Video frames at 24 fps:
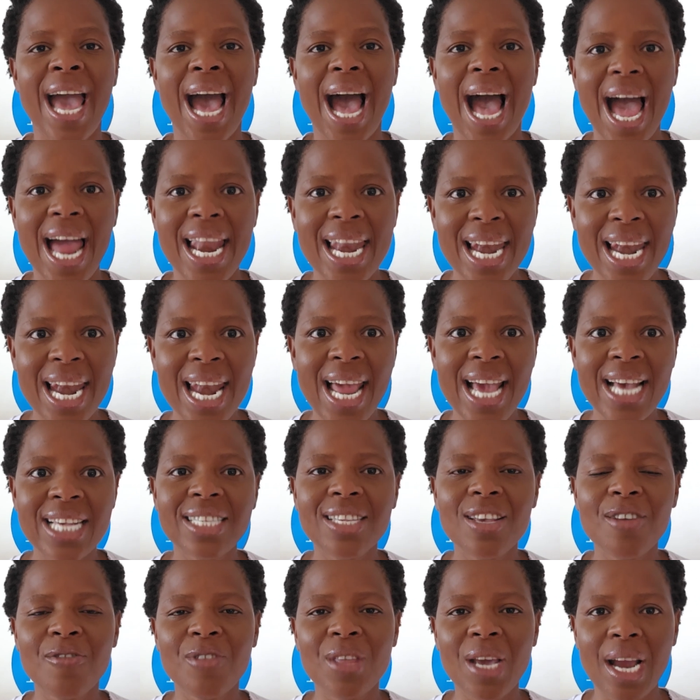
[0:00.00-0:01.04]
unless
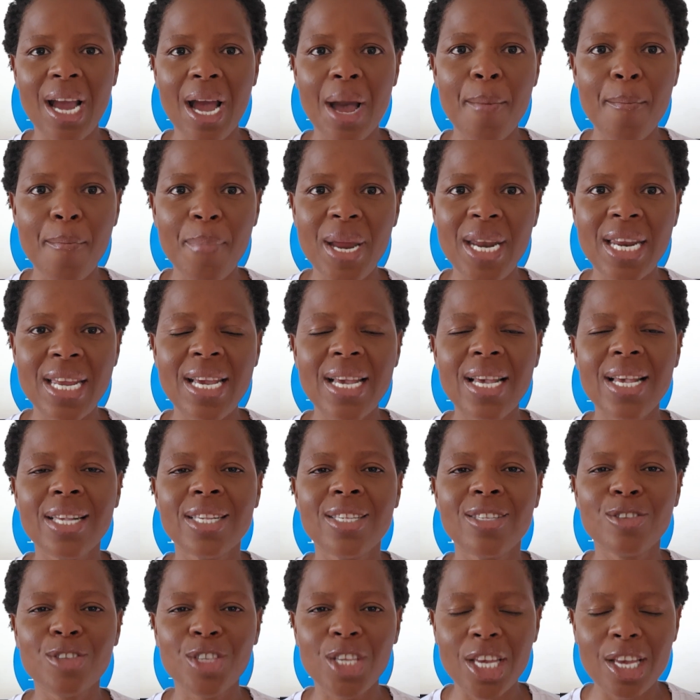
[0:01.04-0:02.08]
if the company
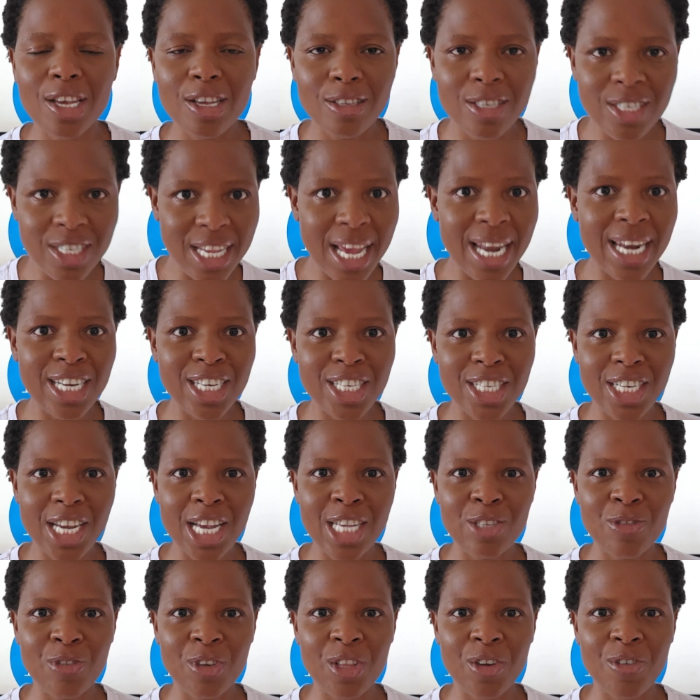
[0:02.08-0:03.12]
is selling
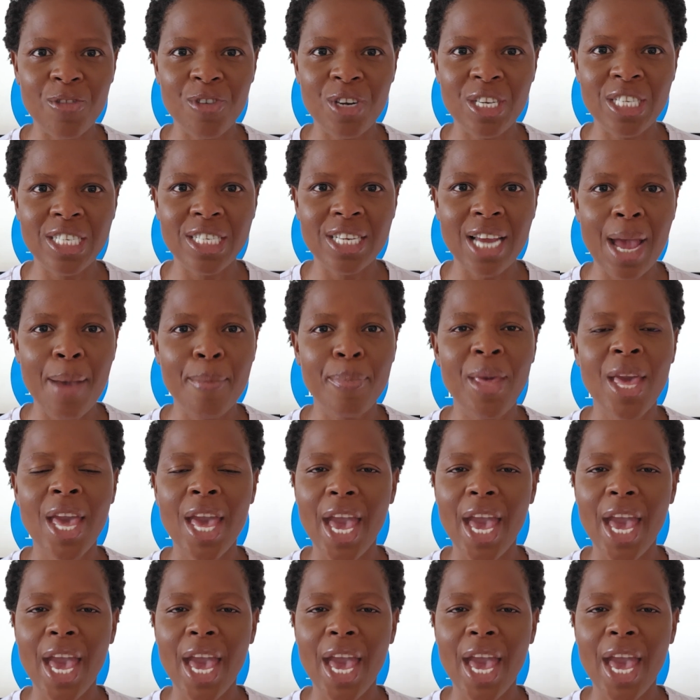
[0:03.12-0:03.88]
shares for the first time